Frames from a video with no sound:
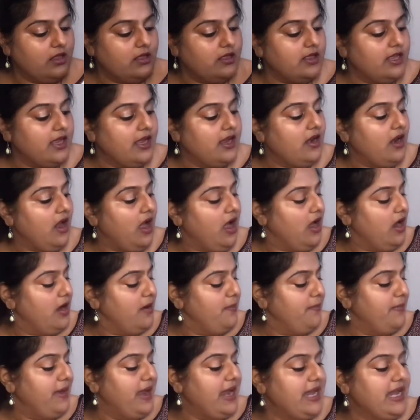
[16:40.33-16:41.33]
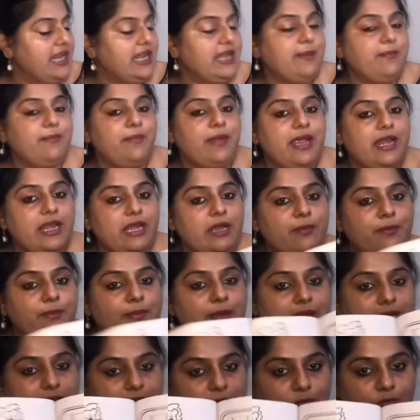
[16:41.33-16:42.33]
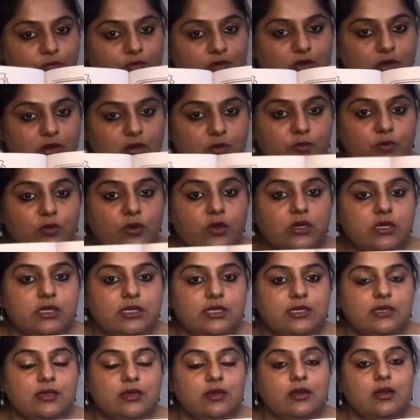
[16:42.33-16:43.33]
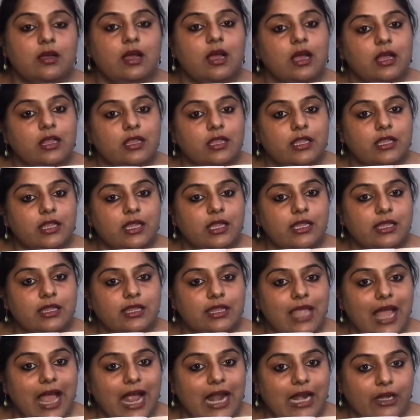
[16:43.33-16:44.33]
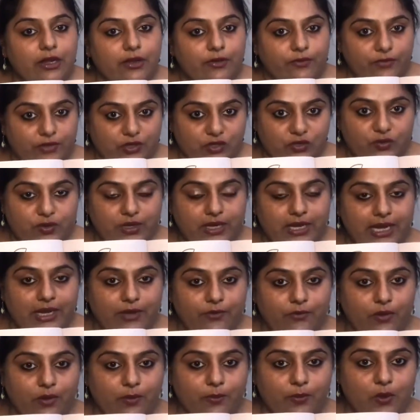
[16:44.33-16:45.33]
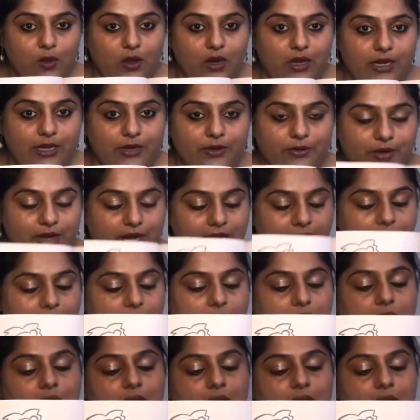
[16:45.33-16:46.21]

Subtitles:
There are many workbooks other than that which we get from Dollar Tree.